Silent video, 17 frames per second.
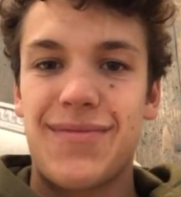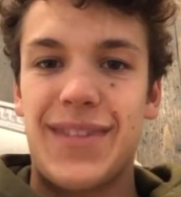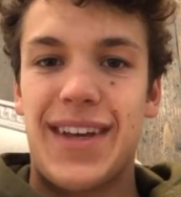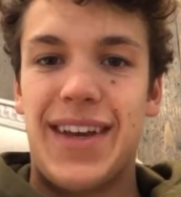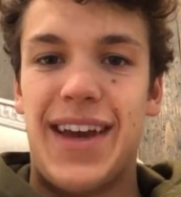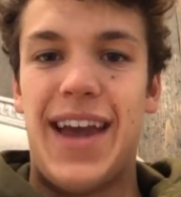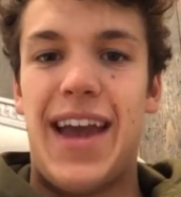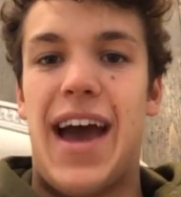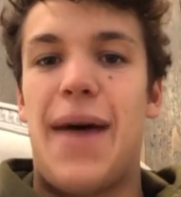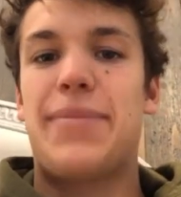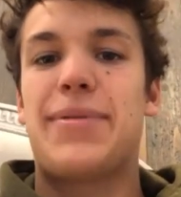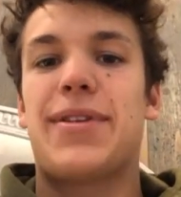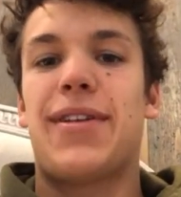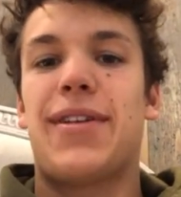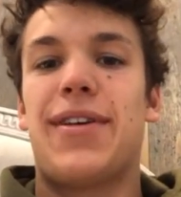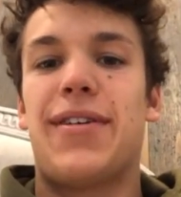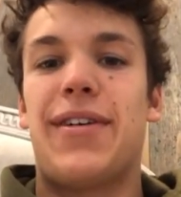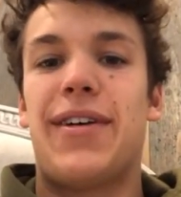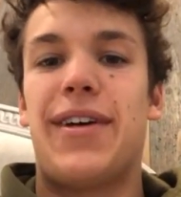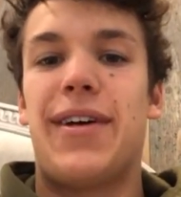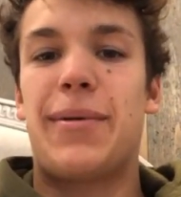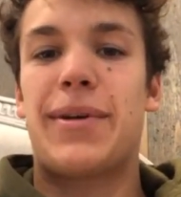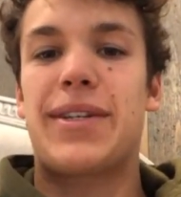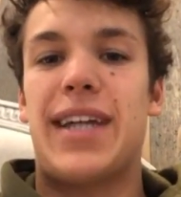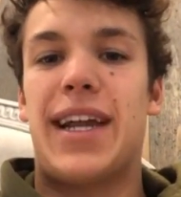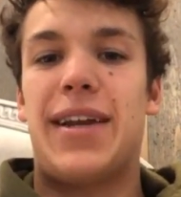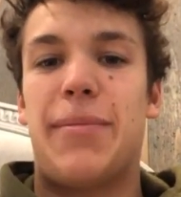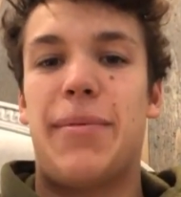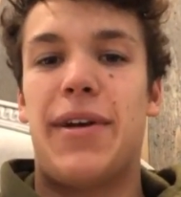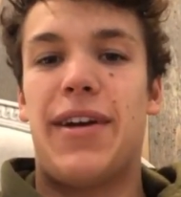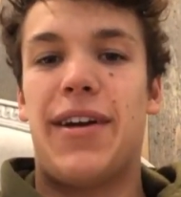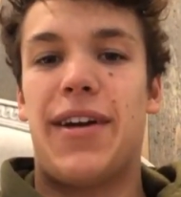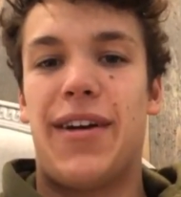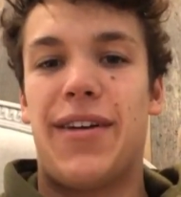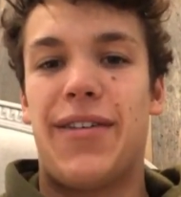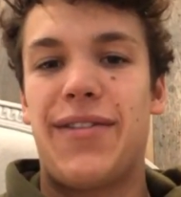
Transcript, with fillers: Hey, absolutely. I'm excited to be here.